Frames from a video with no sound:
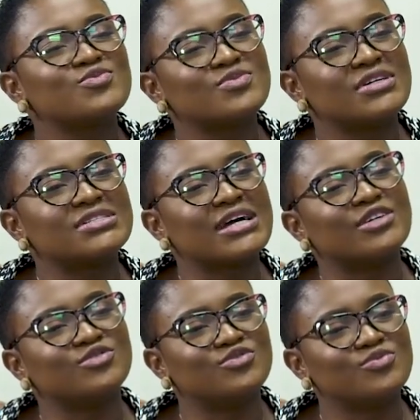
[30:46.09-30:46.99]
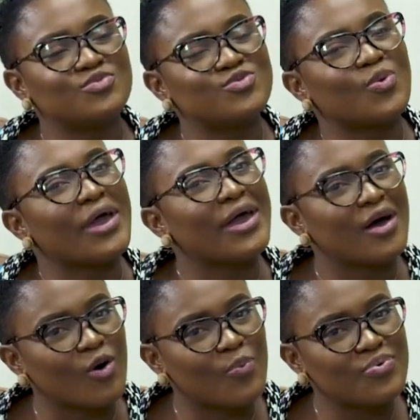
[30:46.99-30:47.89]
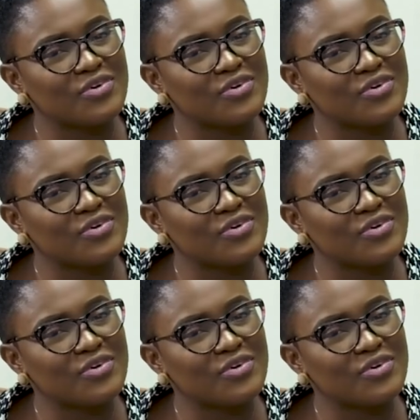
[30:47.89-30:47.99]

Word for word: students can do to help,